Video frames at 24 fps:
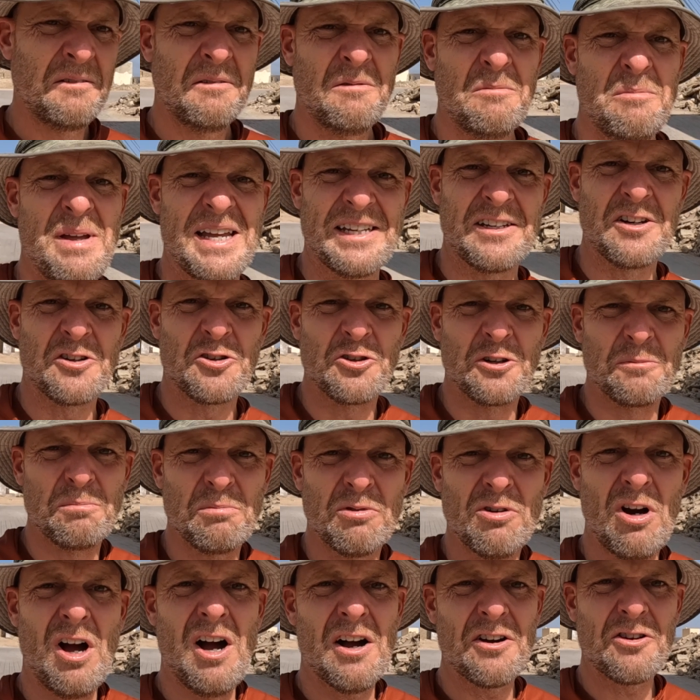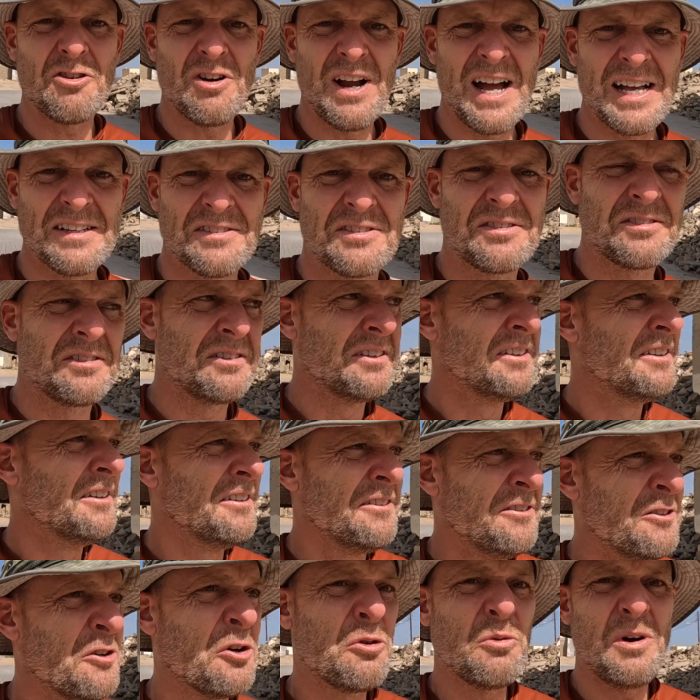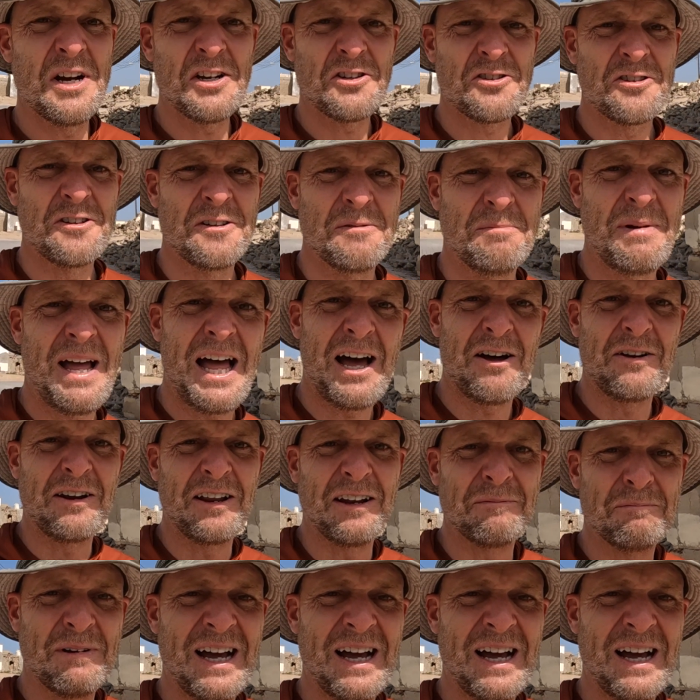Making good progress, no question about it.